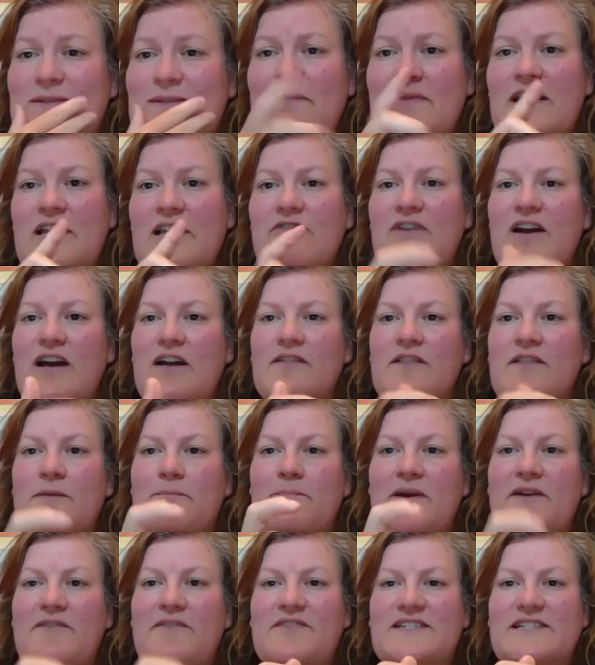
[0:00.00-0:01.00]
There was something
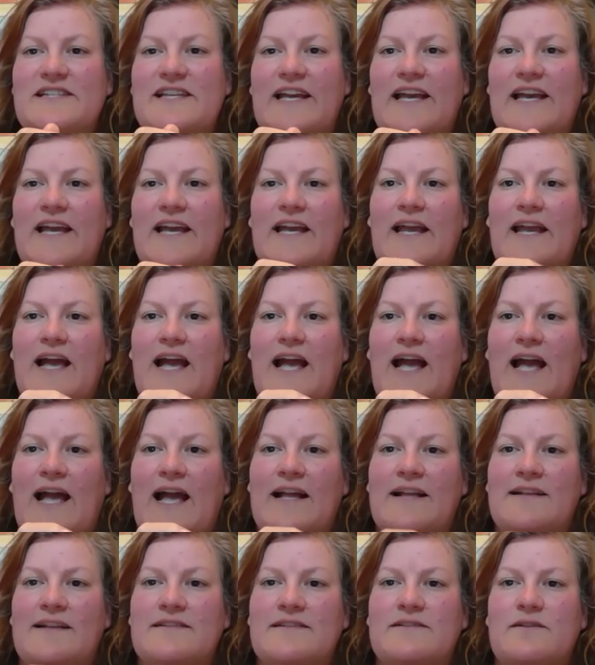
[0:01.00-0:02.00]
around the pivoting
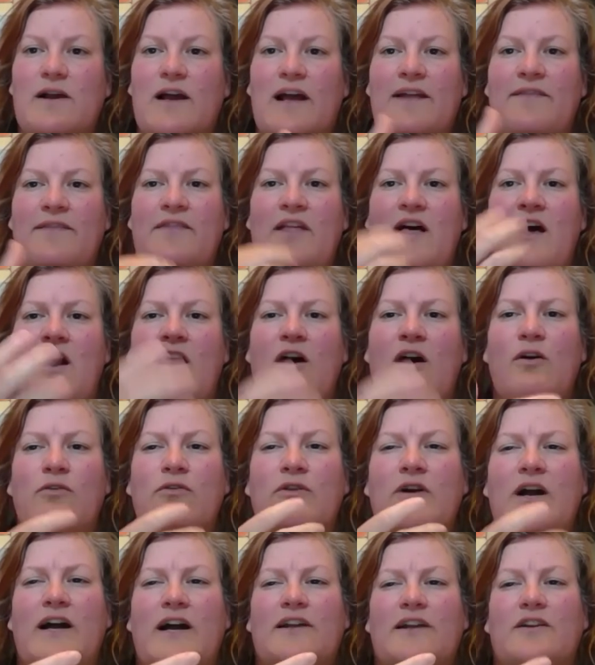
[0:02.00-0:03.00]
and that
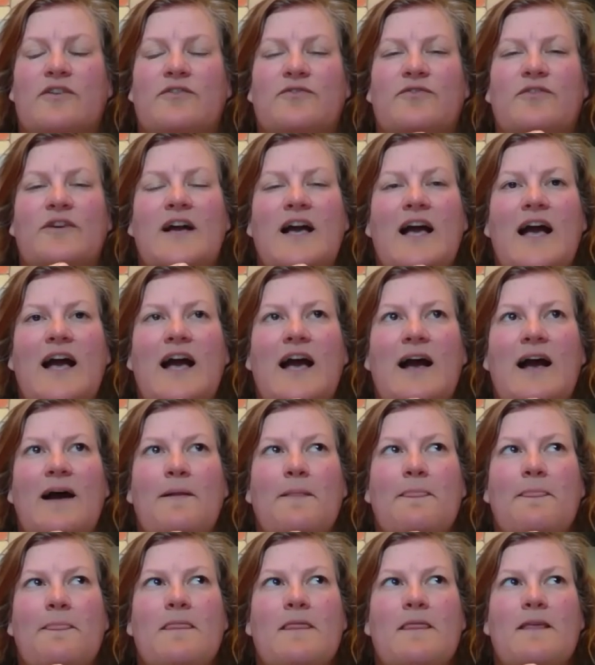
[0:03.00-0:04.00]
whole kind of,
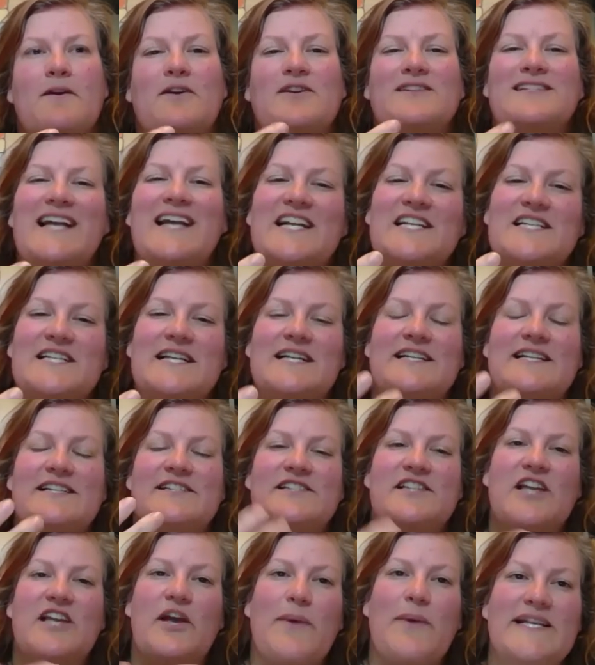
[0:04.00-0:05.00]
because actually
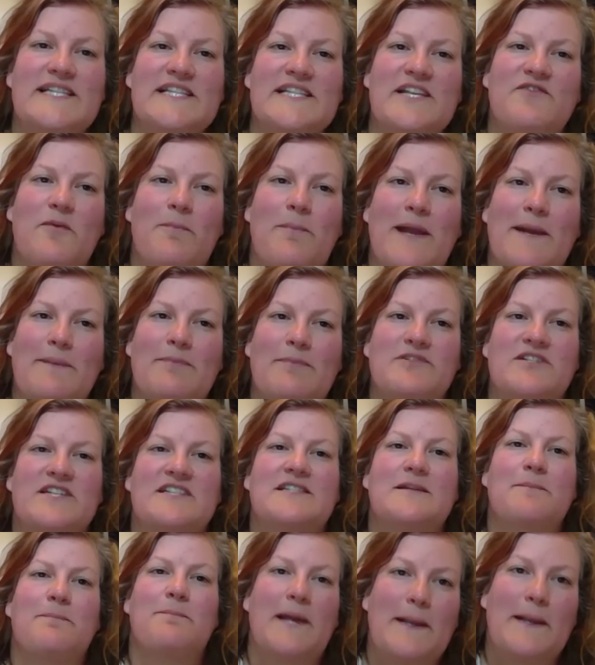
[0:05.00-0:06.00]
it's so easy for people
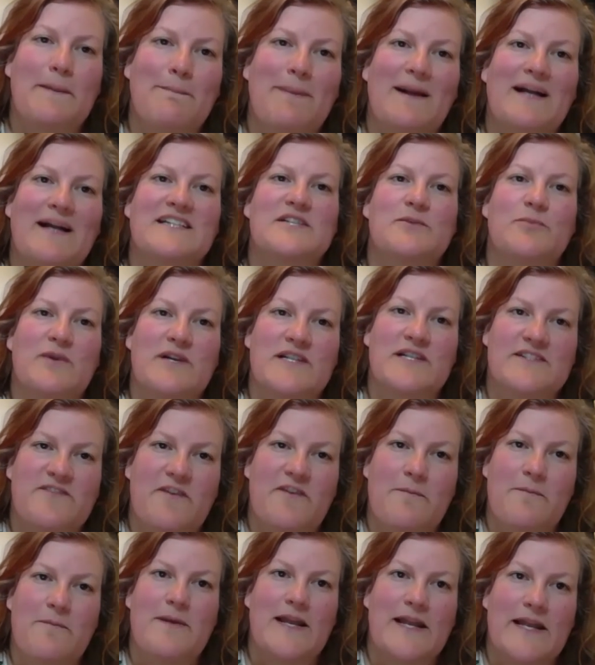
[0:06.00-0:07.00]
just to ping back to what's
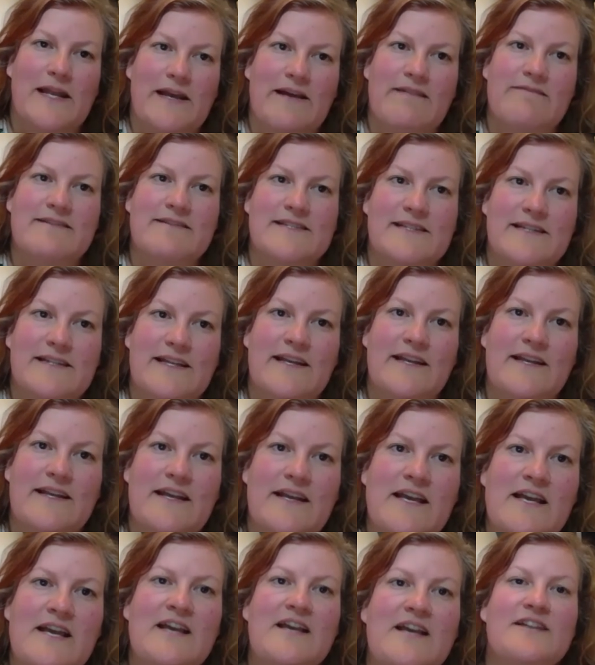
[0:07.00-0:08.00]
familiar, isn't it?
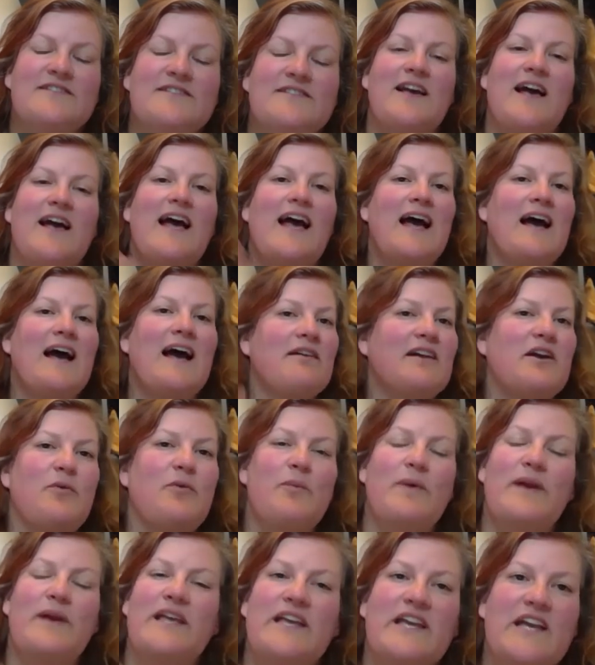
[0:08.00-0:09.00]
Yeah. So how
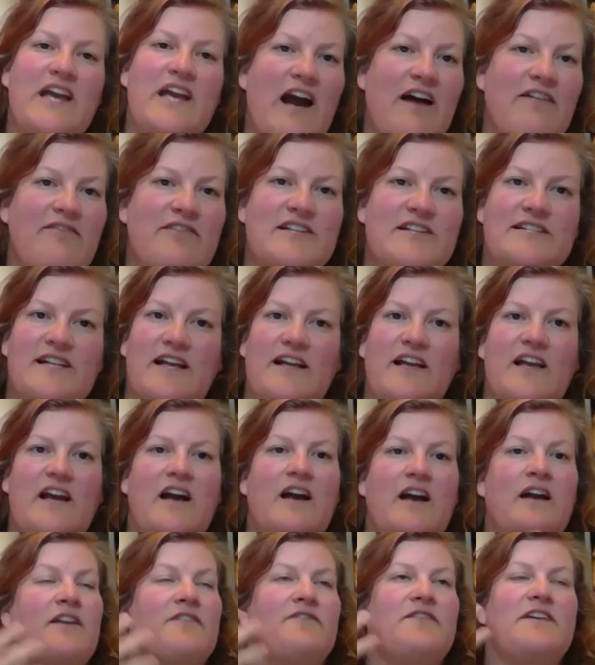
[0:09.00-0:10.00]
can we encourage that
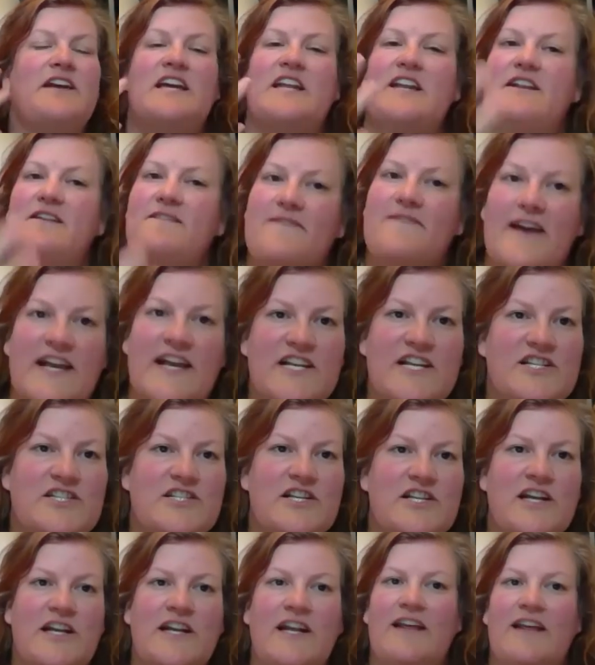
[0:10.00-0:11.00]
kind of
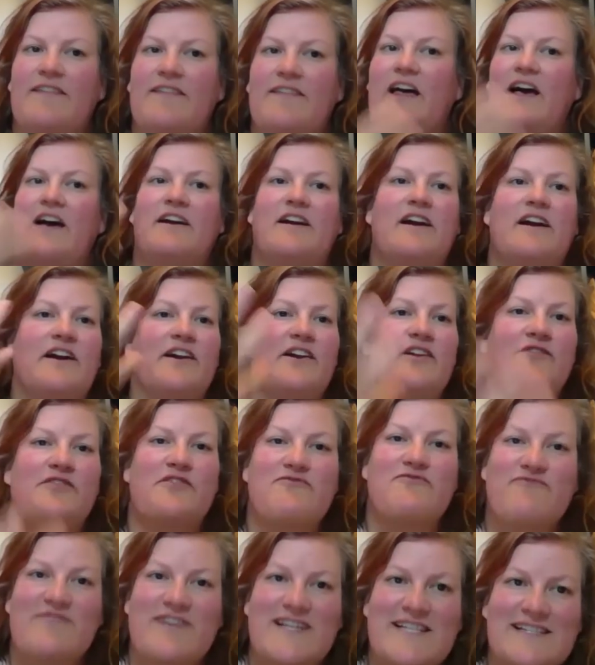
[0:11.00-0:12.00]
innovation and that kind of
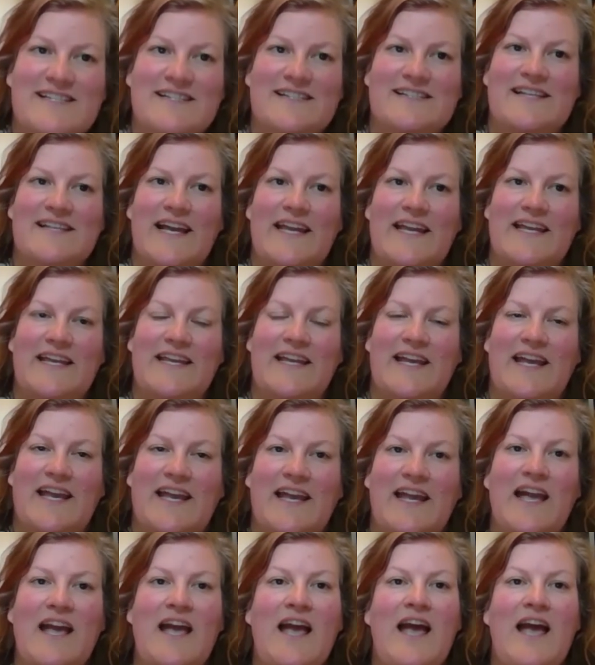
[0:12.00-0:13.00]
the risk taking?